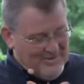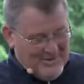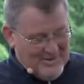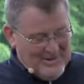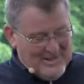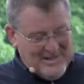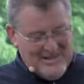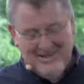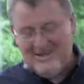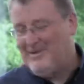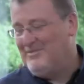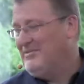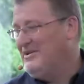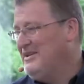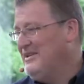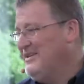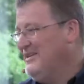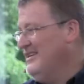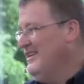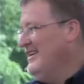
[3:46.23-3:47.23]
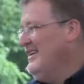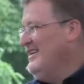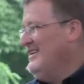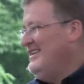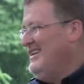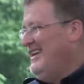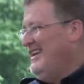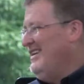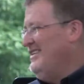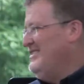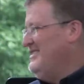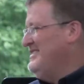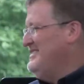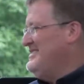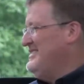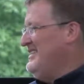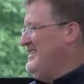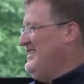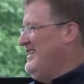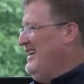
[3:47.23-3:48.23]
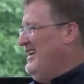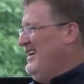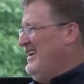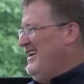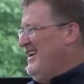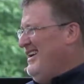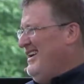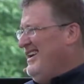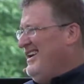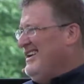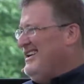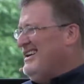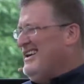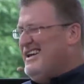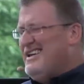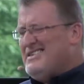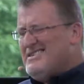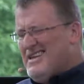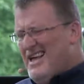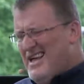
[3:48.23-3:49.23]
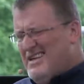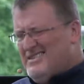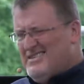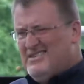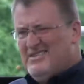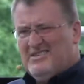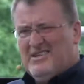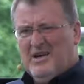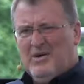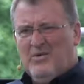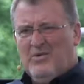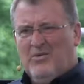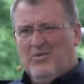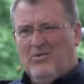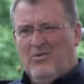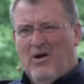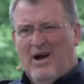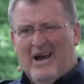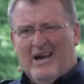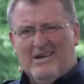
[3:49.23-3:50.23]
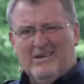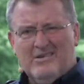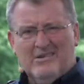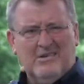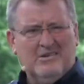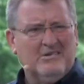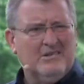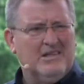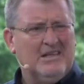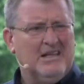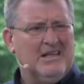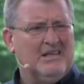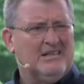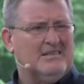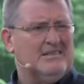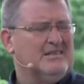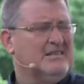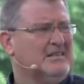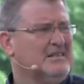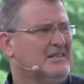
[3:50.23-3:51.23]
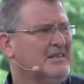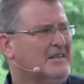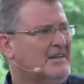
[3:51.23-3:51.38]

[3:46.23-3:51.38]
greeted him, and then Ellen said, "Can I just ask you, why you're doing this?